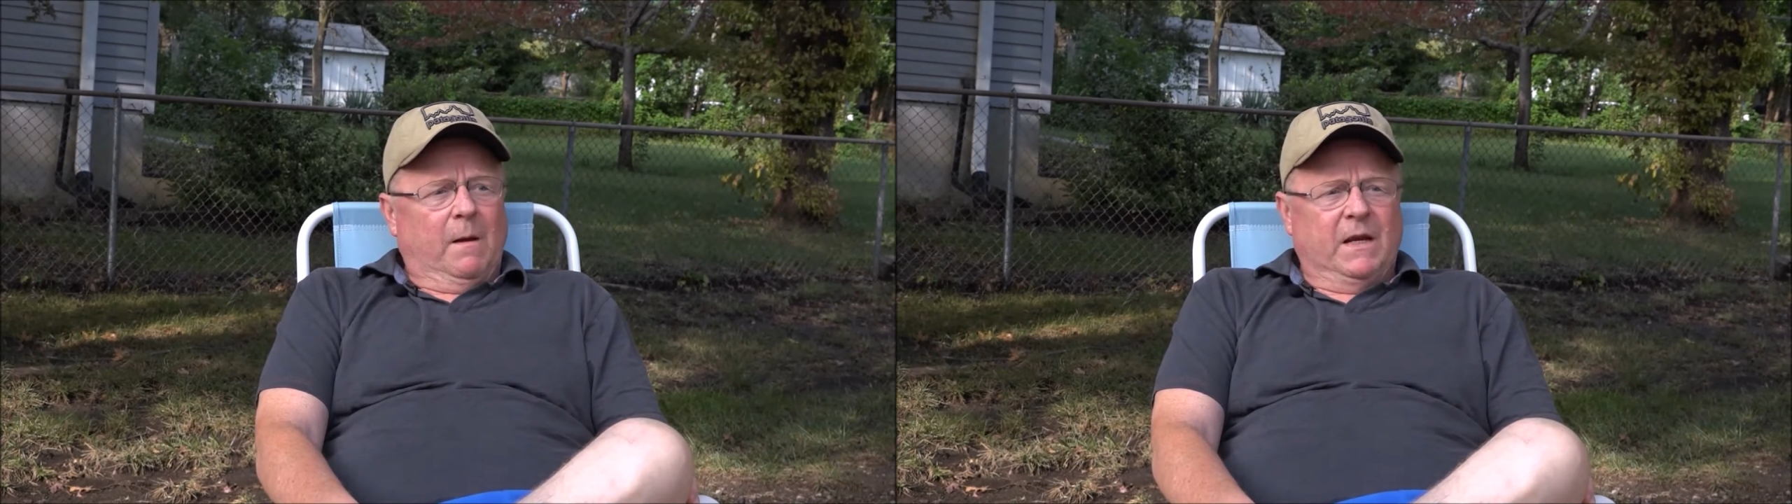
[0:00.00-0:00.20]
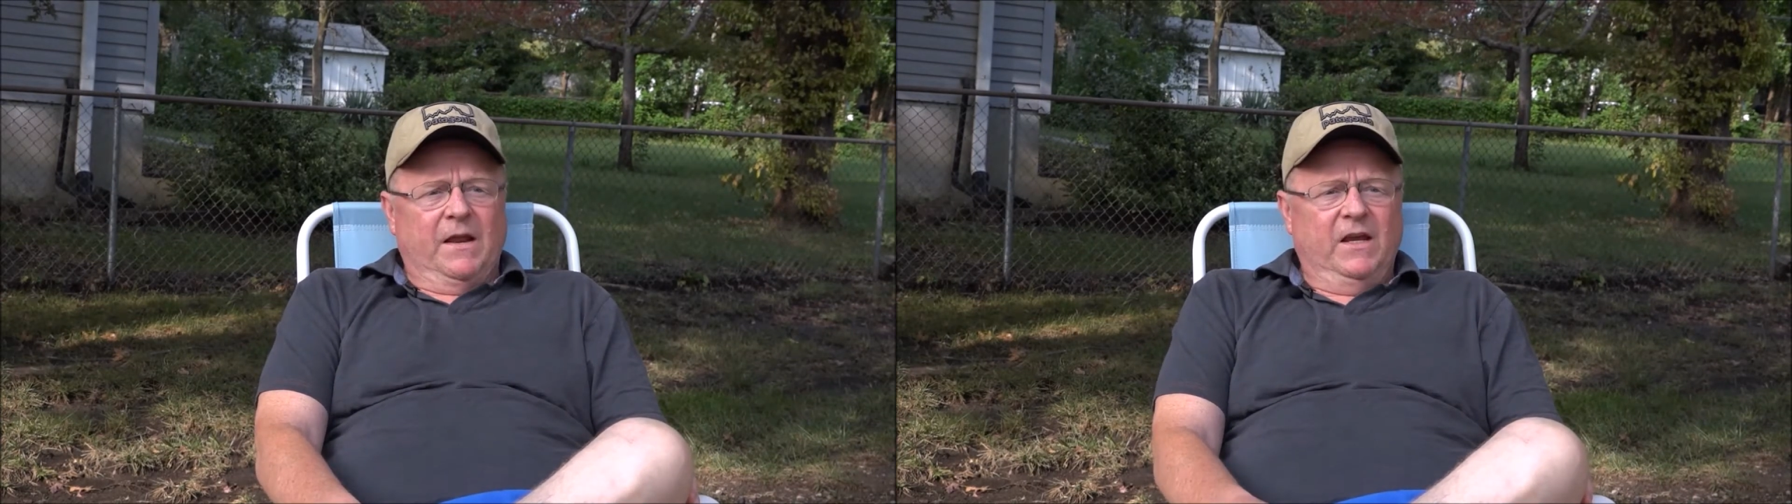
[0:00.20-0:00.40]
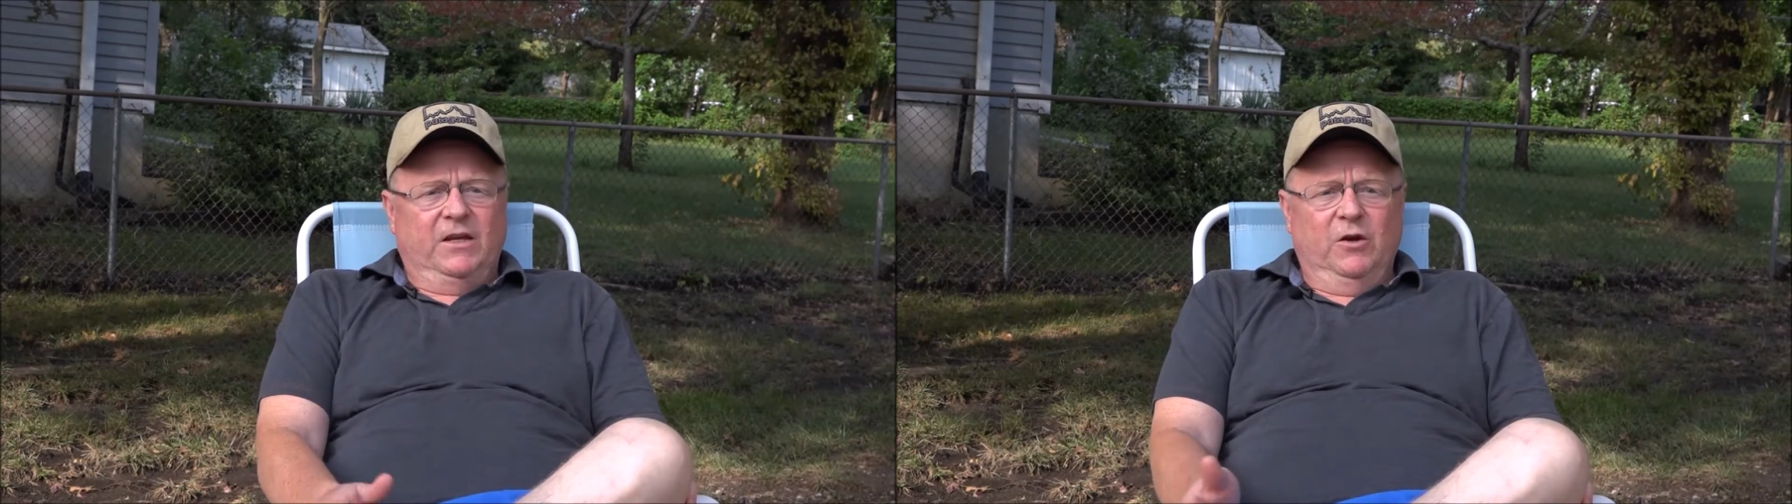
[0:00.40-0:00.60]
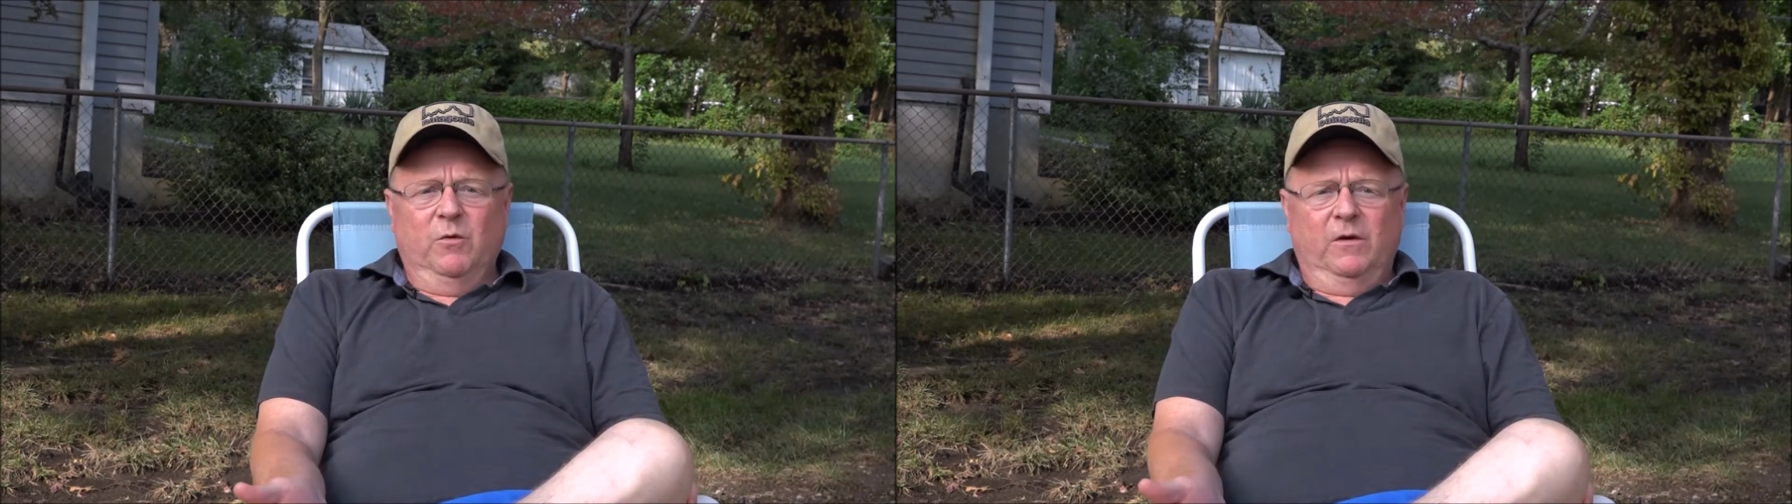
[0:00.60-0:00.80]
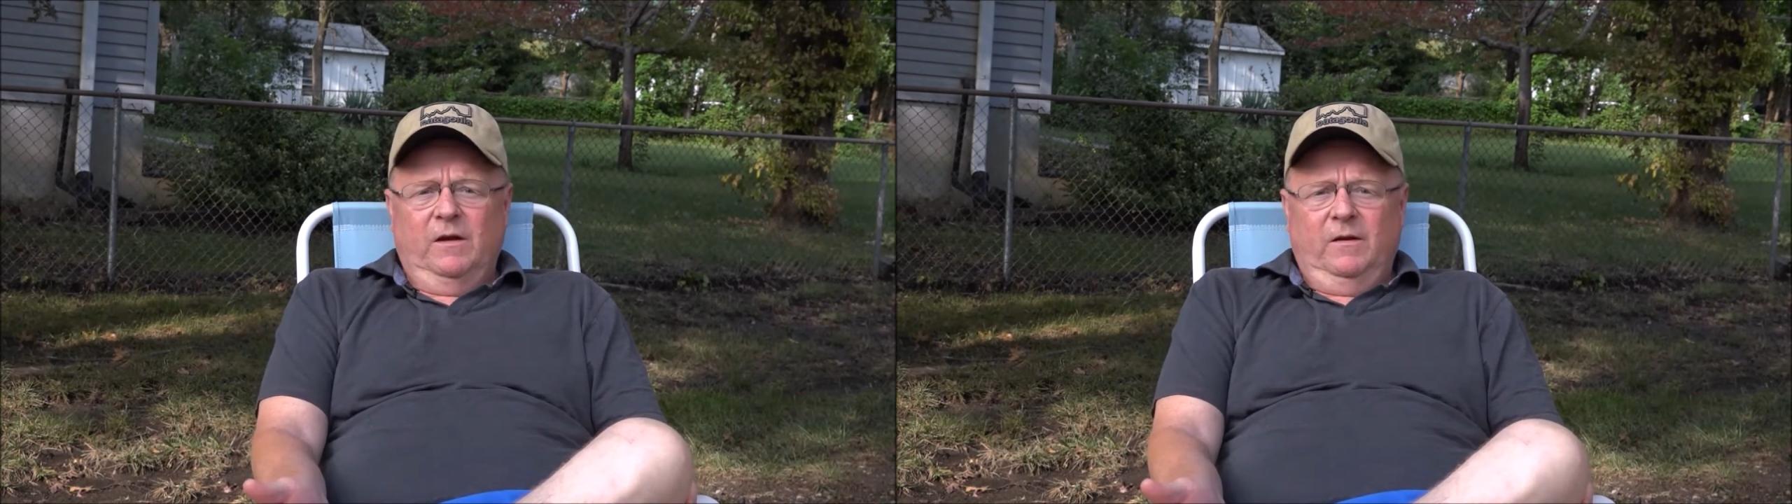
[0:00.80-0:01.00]
but i think
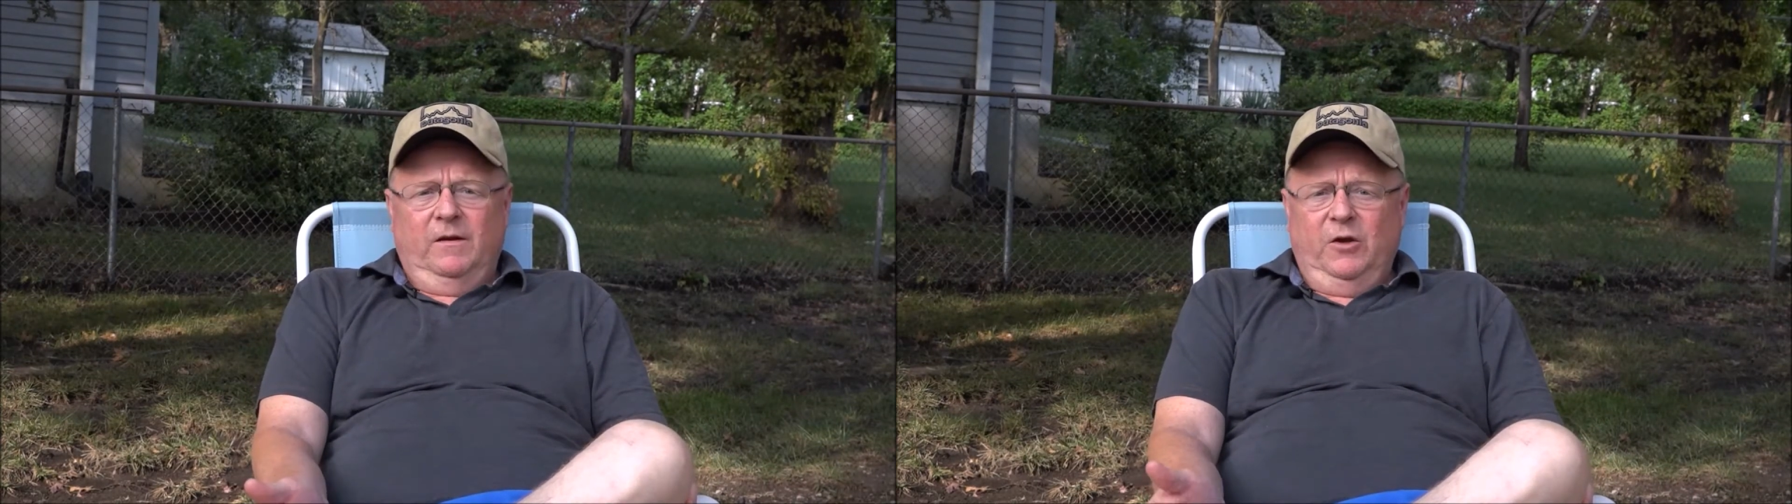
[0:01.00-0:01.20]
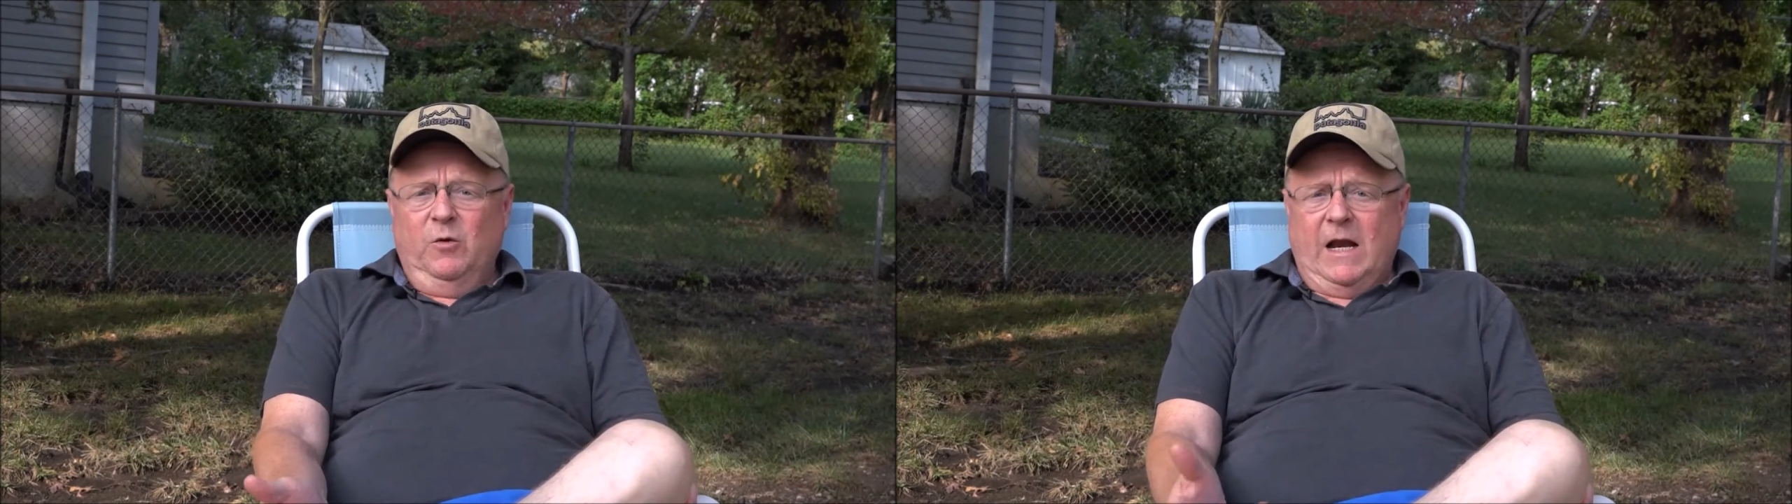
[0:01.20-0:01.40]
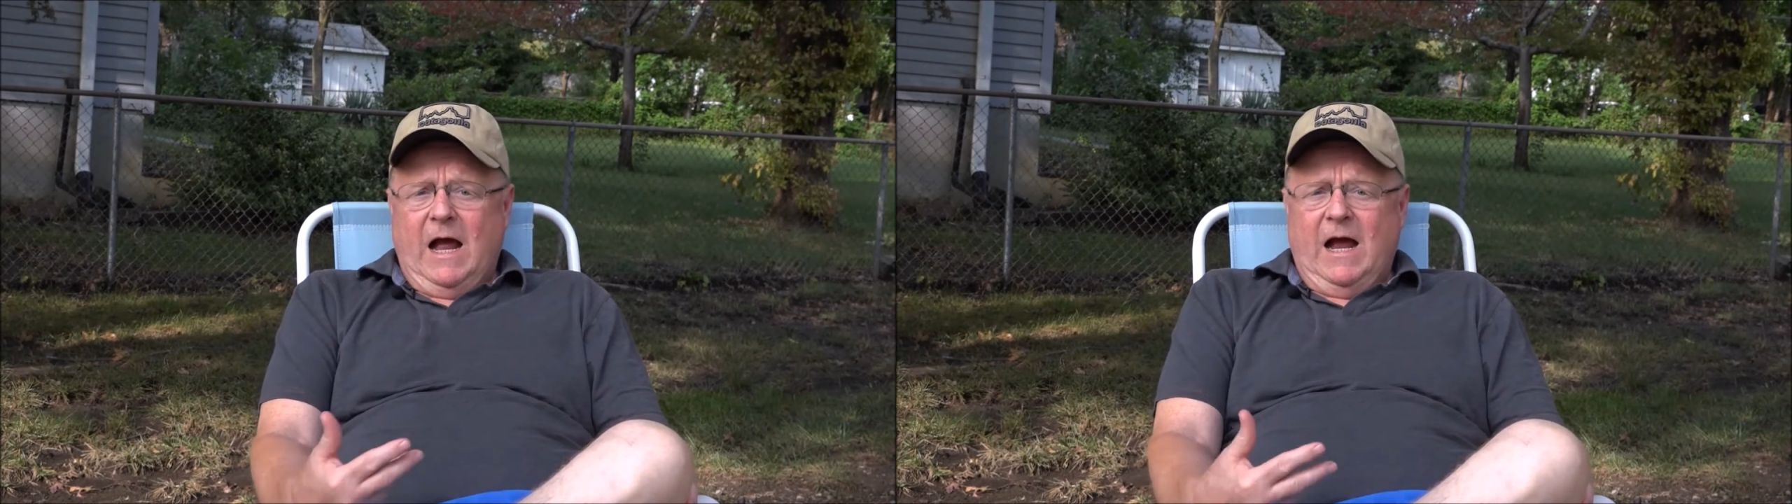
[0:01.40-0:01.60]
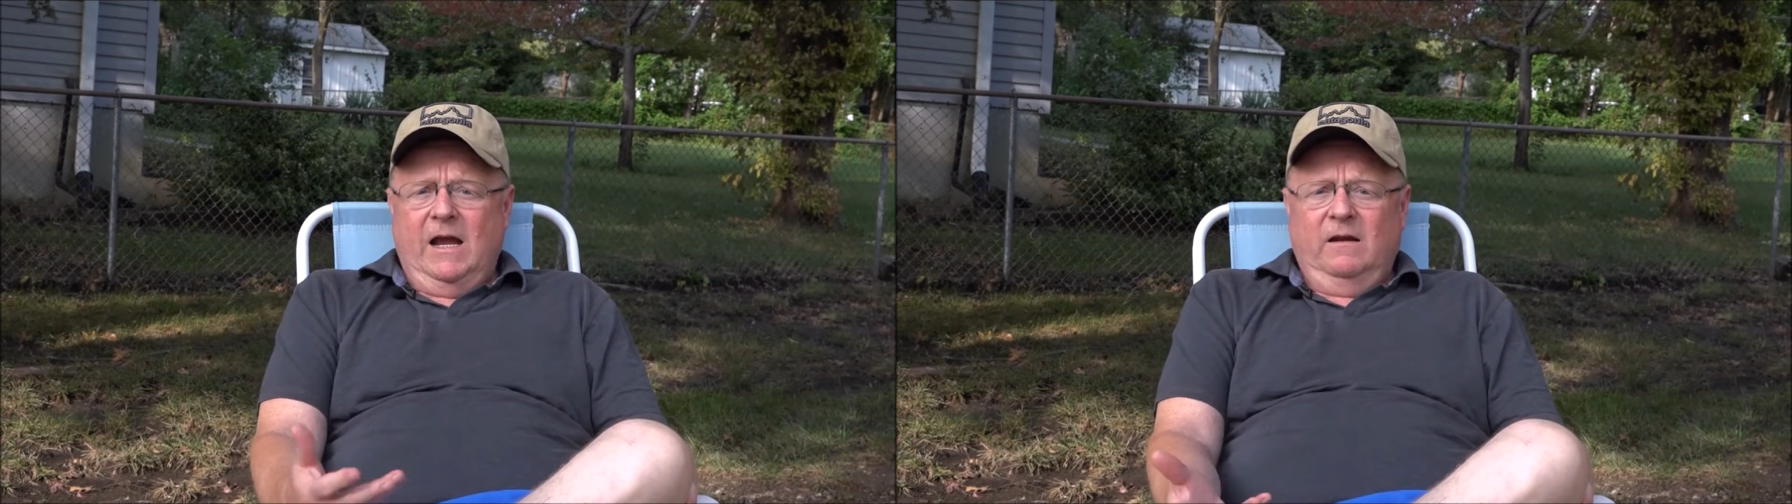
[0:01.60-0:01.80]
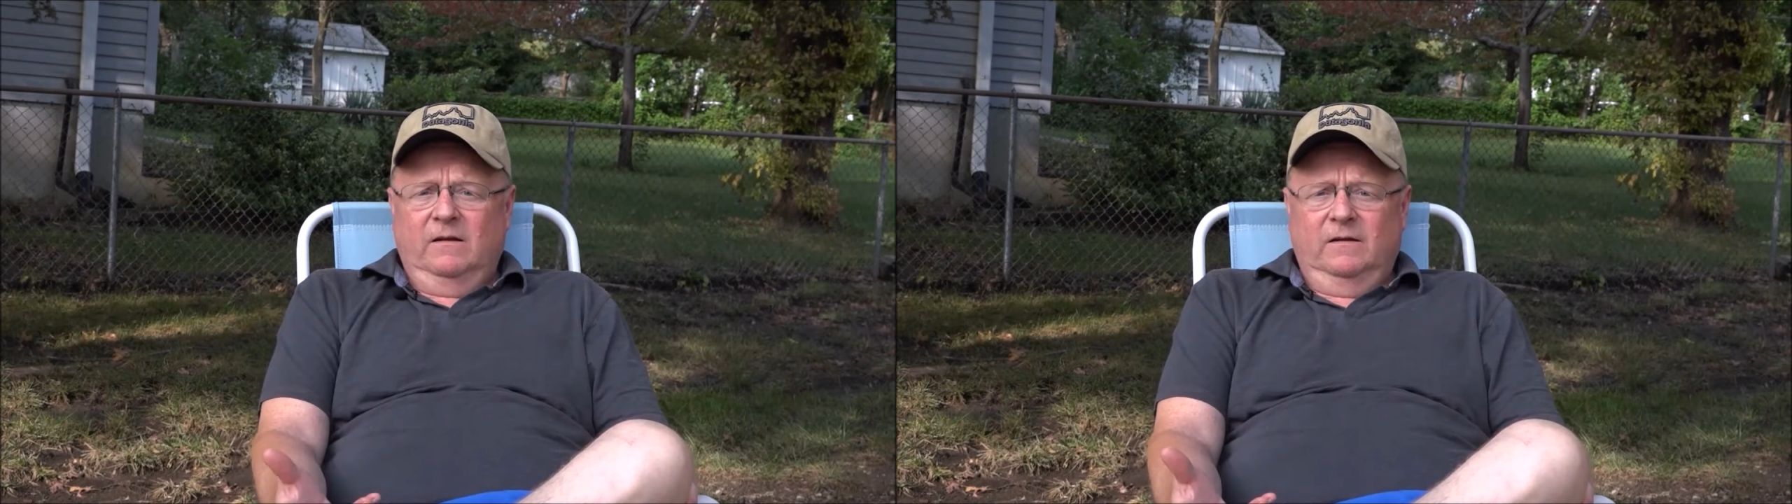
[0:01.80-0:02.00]
you you and
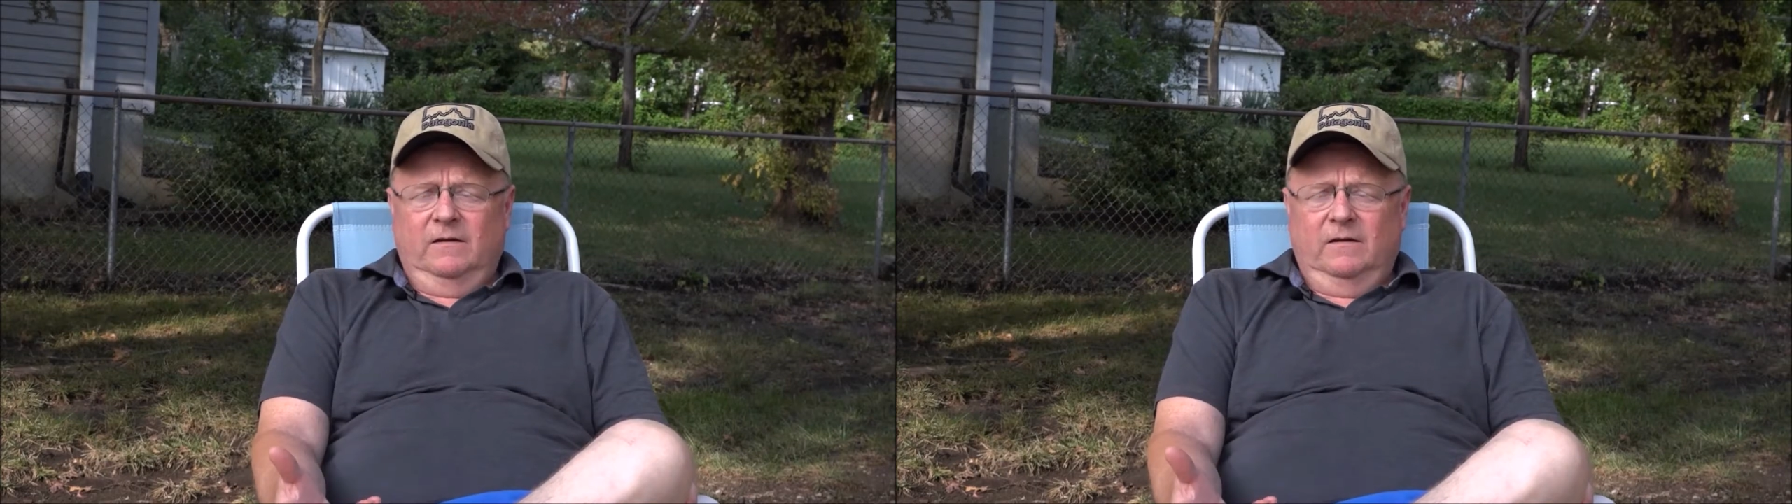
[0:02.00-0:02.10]
i